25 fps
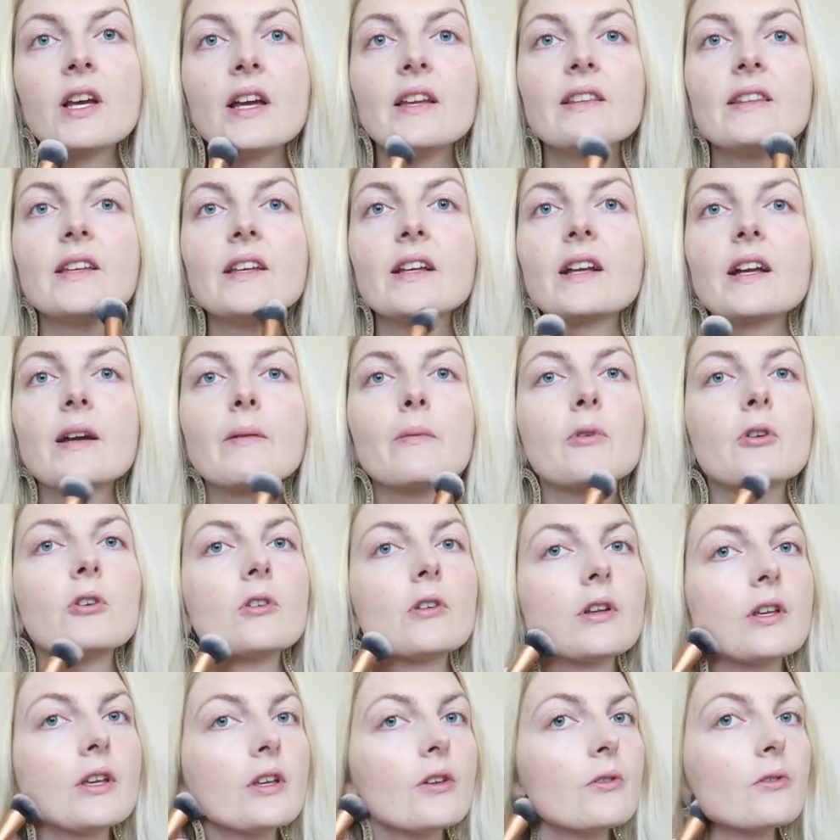I think I'm
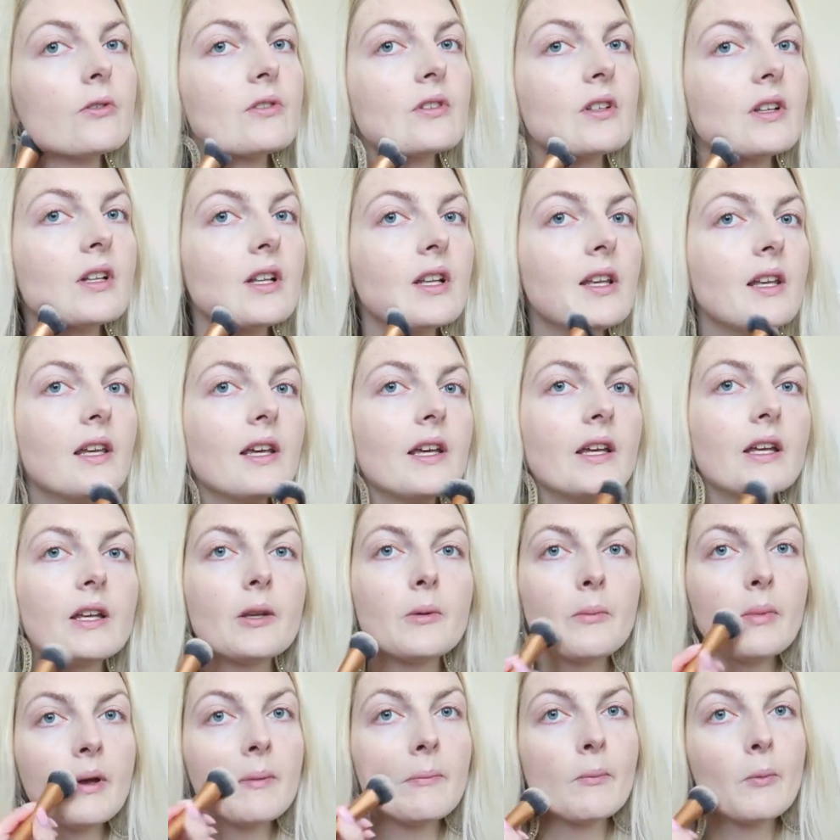gonna use a
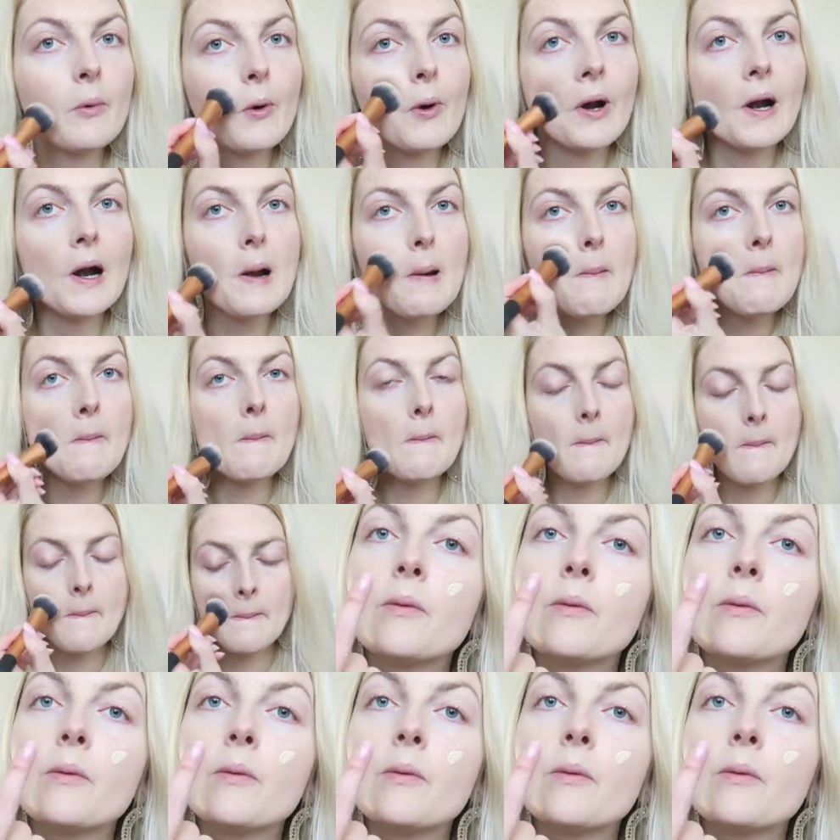little bit more.